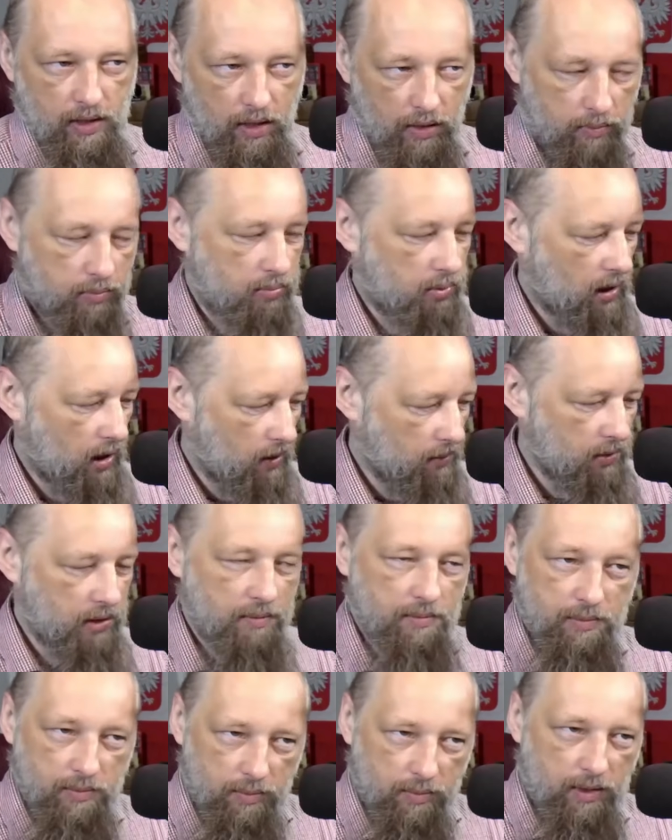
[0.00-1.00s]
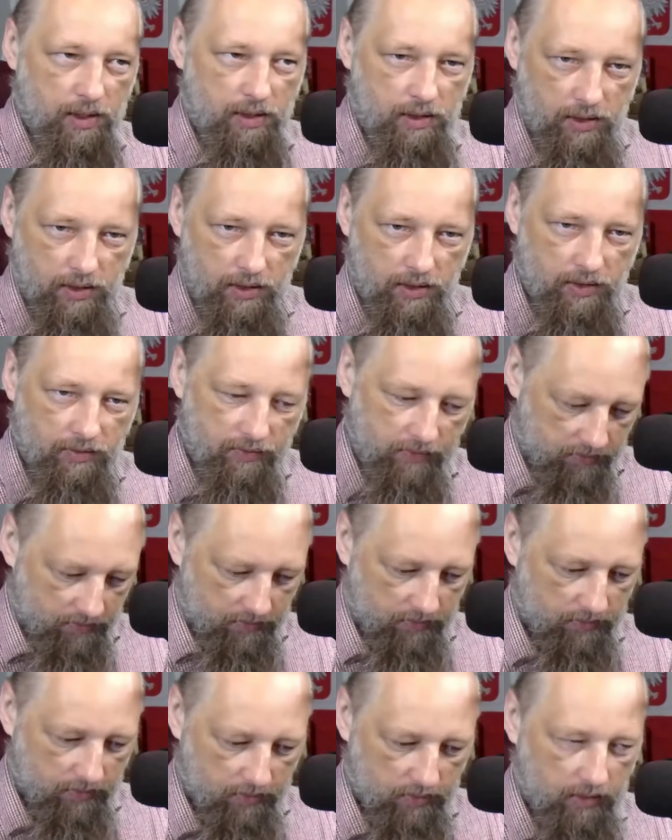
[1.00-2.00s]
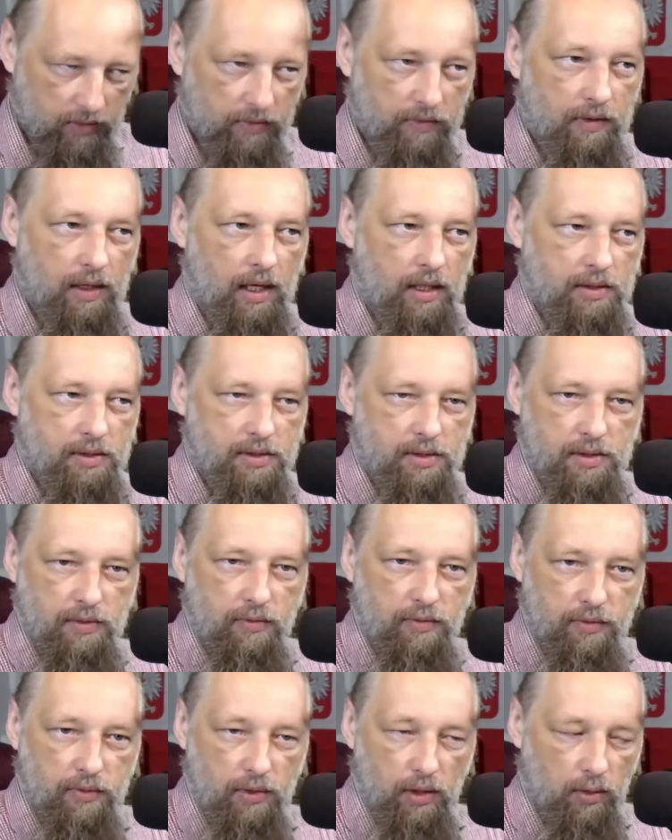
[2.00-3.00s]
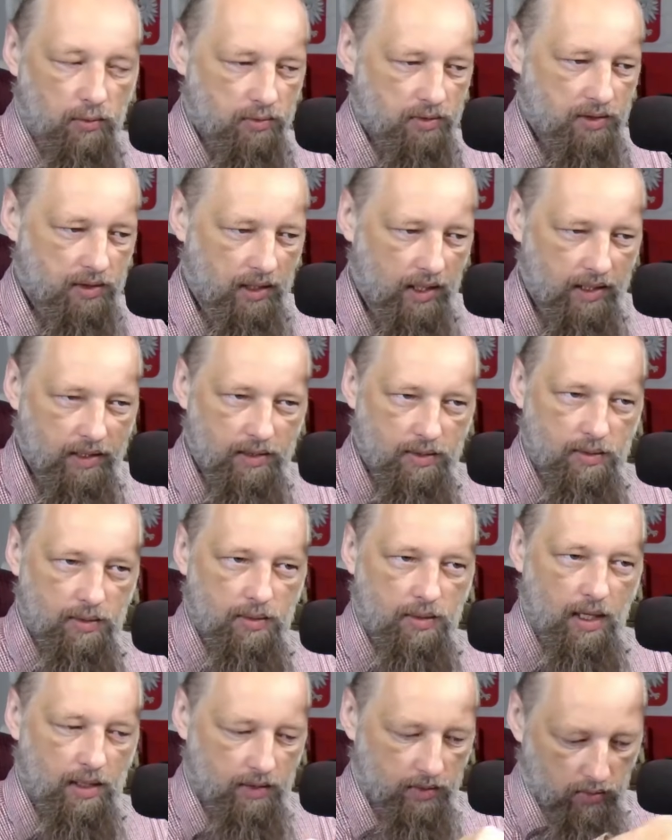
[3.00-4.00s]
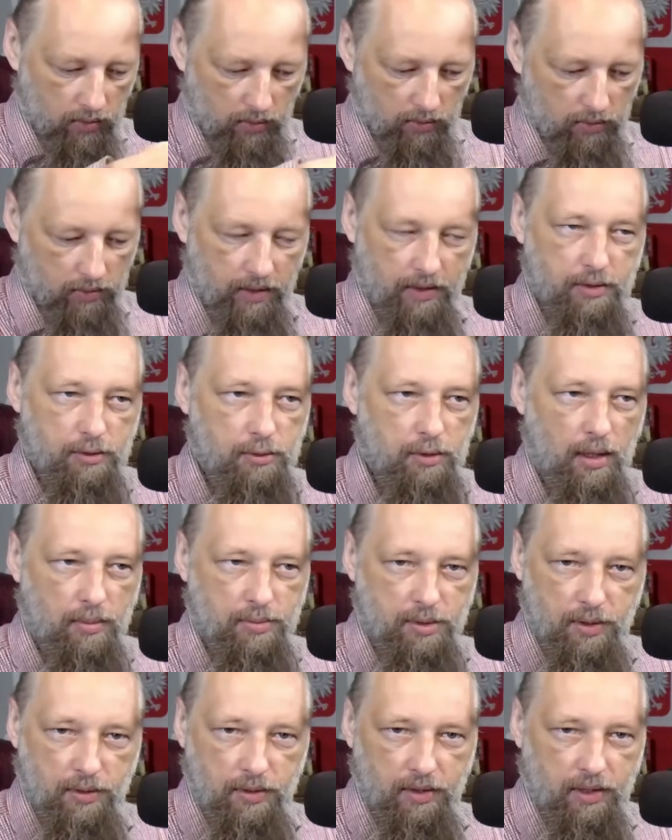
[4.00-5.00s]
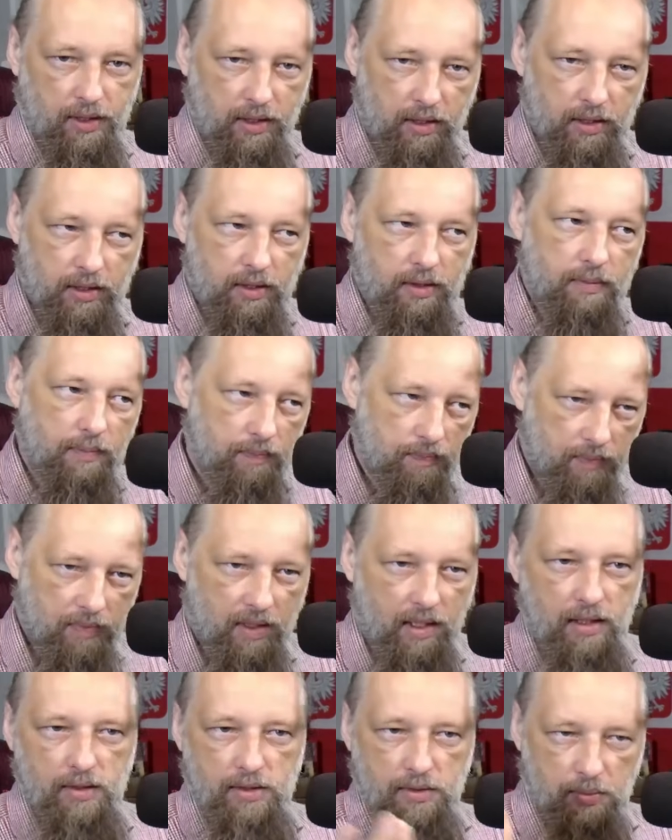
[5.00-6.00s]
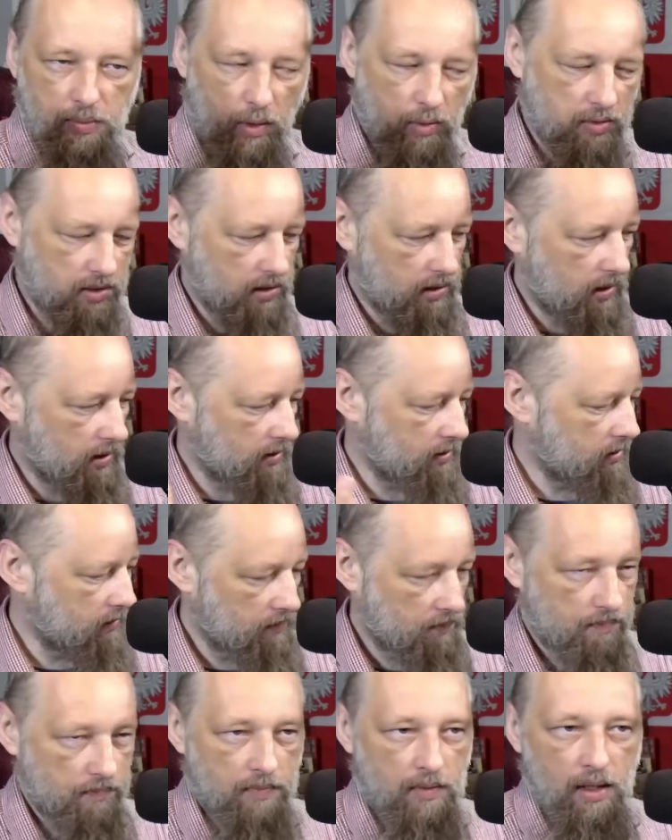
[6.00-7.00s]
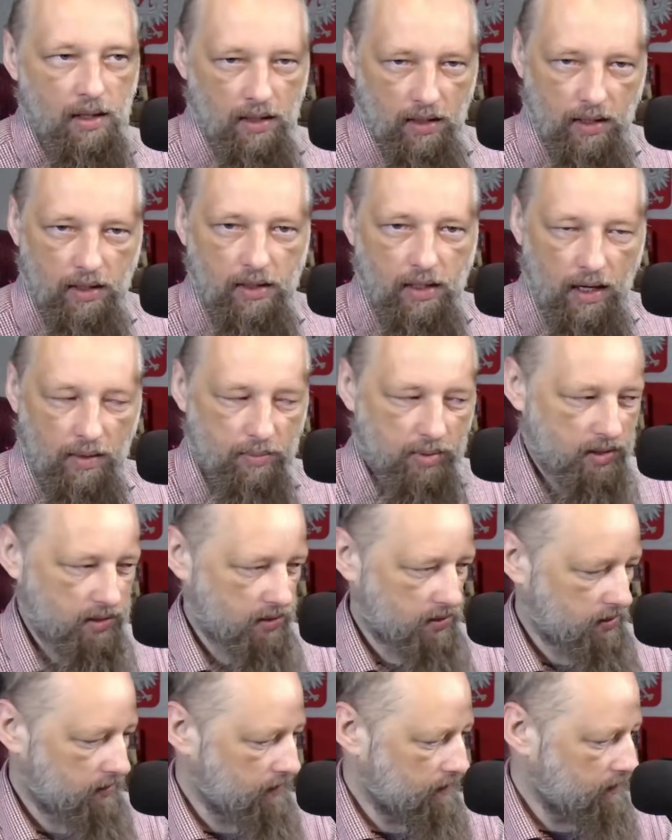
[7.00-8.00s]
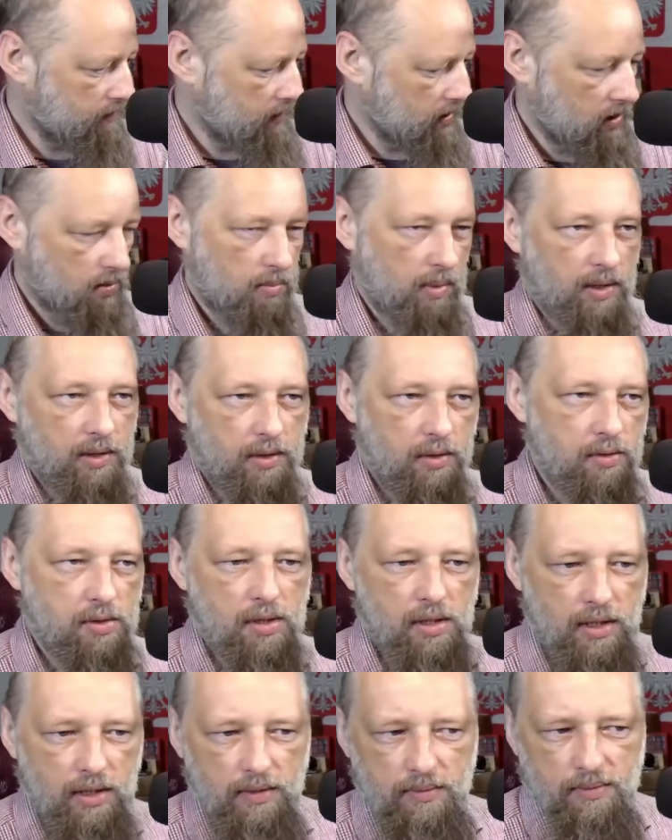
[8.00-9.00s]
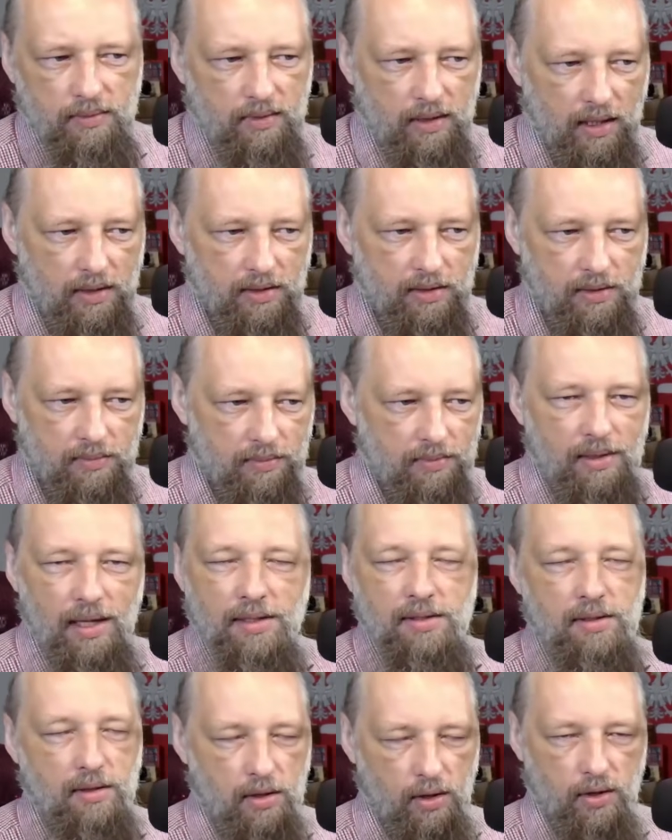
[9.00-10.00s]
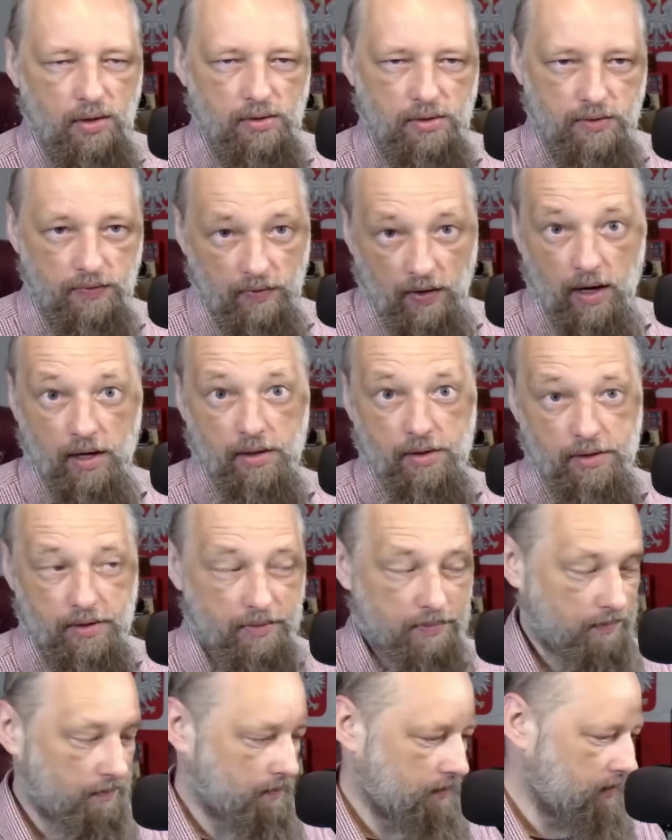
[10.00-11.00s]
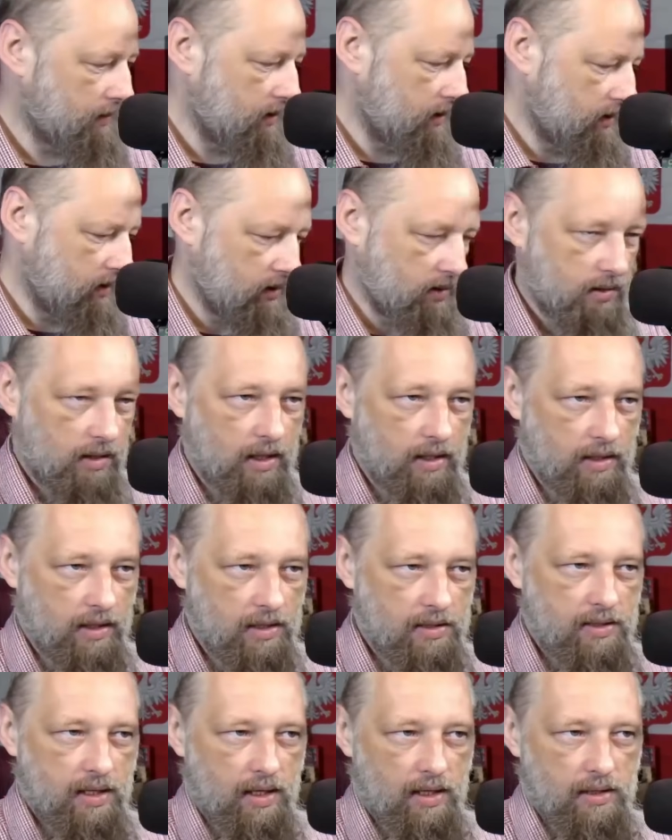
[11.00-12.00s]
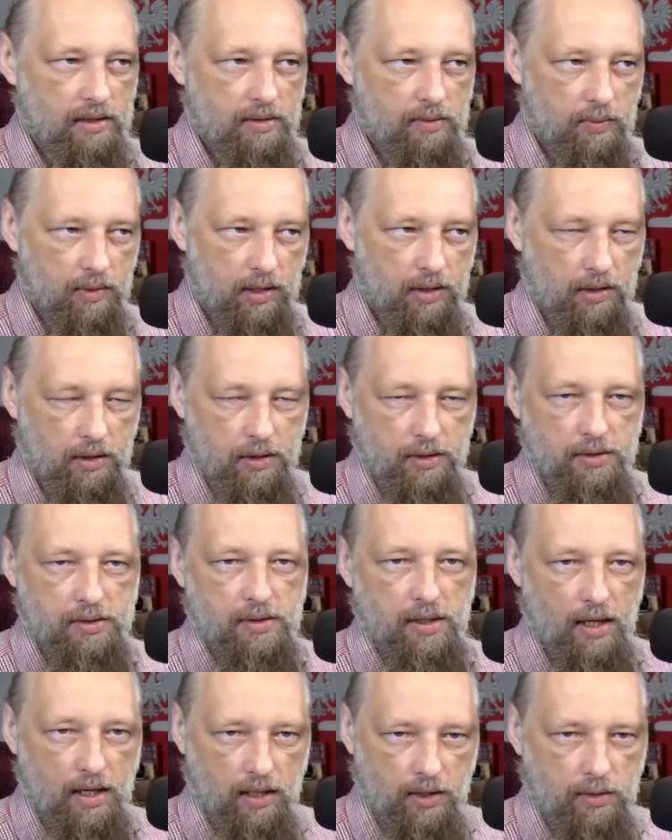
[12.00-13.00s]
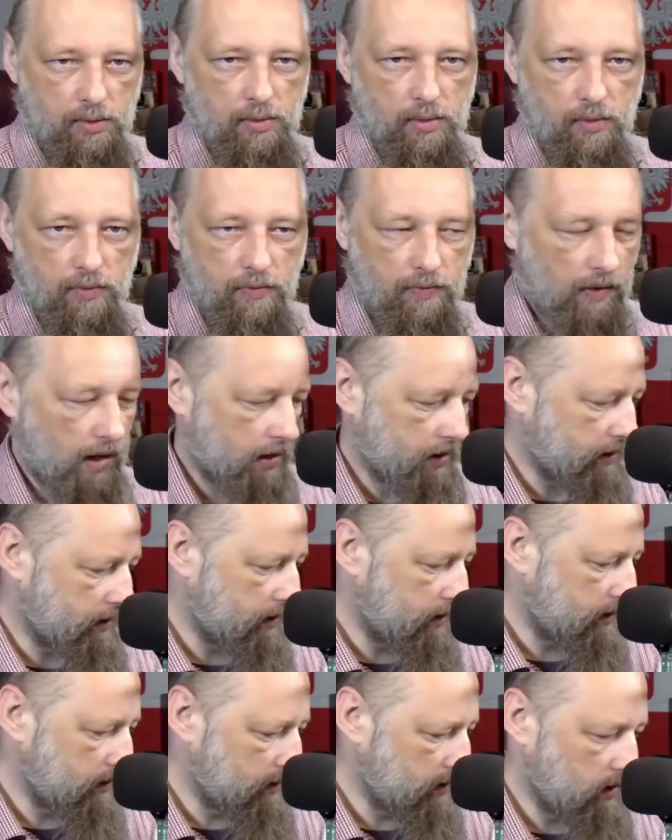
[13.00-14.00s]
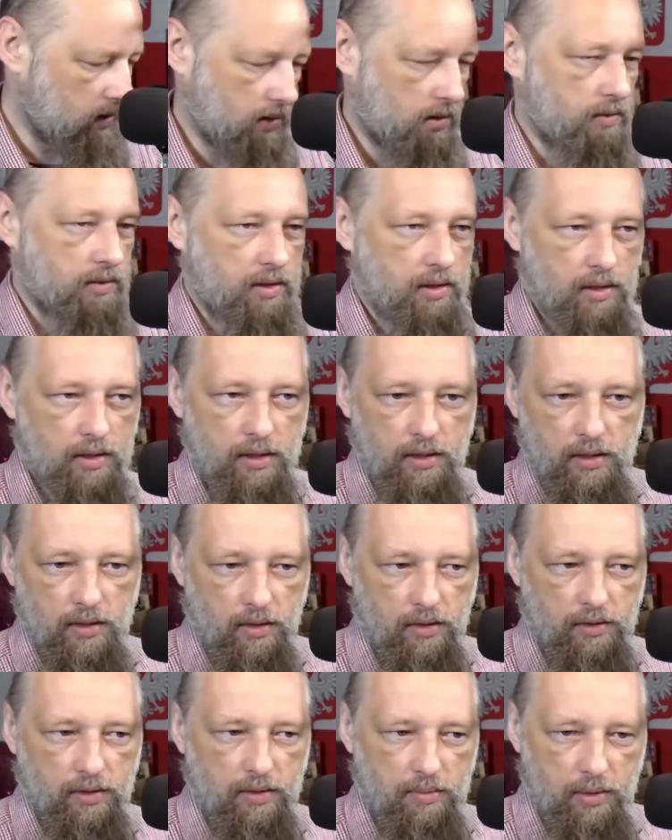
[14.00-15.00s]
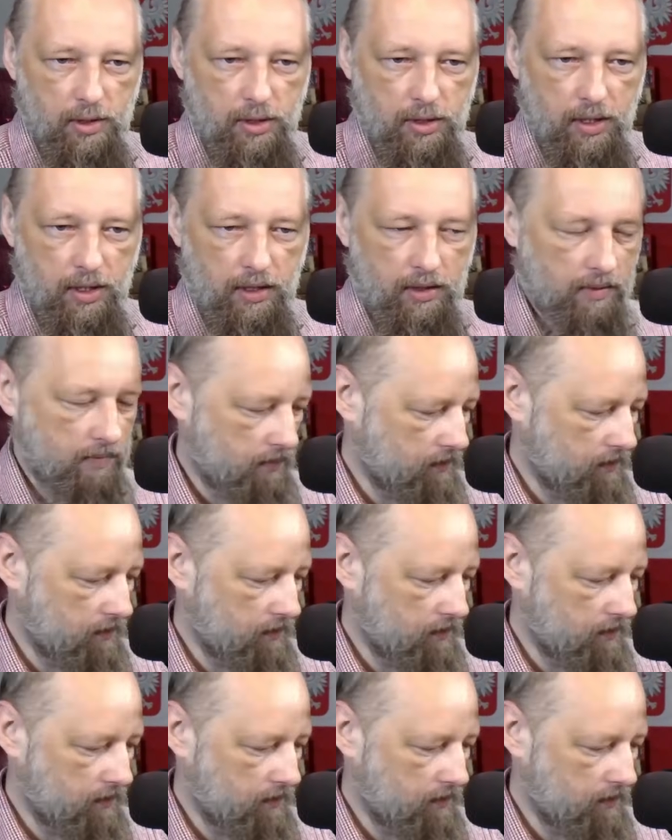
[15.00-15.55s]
problem where the flux flows into that hole and drops on the heater and smokes a lot. It happens, but usually that doesn't cause fire. In this case, we caused actual fire on the machine.